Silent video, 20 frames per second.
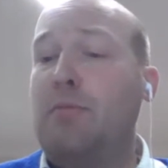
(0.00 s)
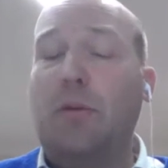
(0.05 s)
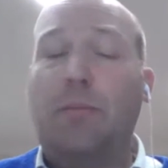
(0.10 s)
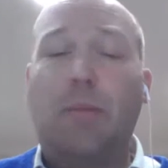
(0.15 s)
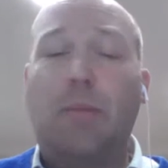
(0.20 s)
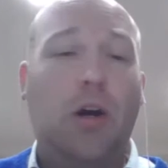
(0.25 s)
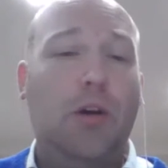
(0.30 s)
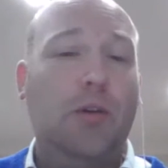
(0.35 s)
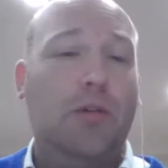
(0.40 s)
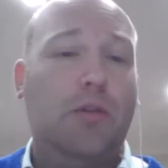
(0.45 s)

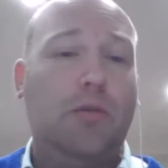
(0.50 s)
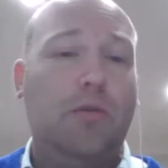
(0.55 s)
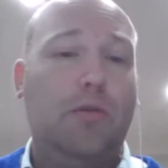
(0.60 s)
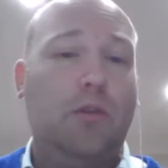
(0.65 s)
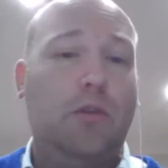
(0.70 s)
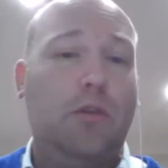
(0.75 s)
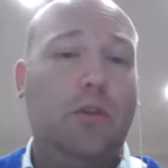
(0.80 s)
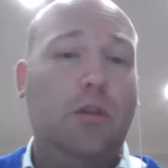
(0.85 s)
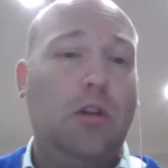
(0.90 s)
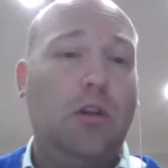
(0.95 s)

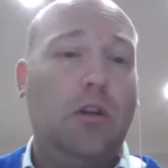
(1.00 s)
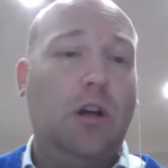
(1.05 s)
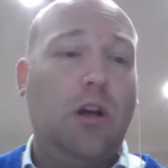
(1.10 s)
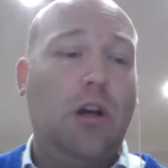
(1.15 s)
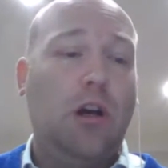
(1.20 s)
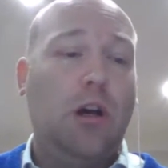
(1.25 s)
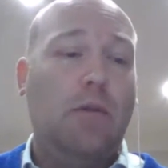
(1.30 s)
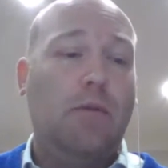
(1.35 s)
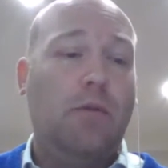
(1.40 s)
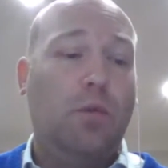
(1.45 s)
proposals
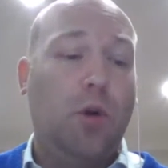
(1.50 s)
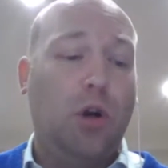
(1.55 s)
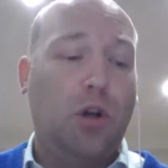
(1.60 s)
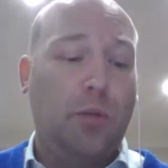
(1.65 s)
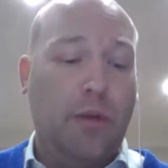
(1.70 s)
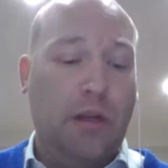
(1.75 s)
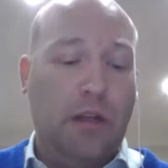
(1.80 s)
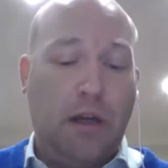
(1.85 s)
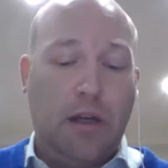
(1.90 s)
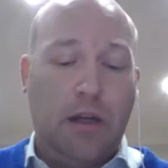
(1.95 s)
for what
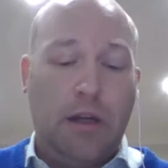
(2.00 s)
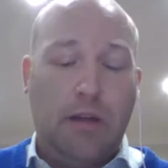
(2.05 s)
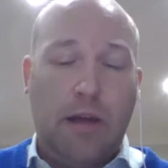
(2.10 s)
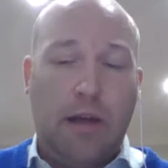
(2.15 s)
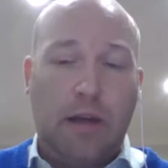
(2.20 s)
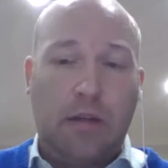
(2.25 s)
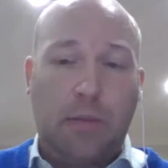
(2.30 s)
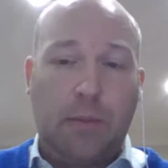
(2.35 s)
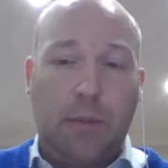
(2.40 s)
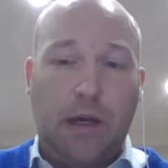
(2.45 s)
could be done in
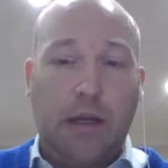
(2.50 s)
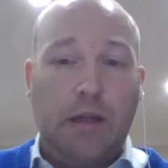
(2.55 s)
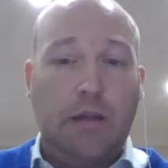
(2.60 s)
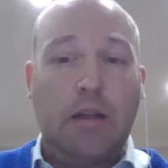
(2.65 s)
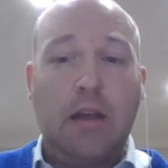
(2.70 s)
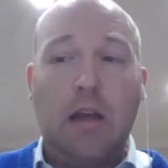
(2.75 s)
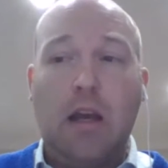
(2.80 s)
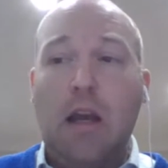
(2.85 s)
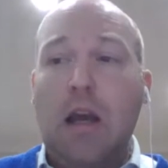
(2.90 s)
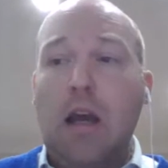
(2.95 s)
that space.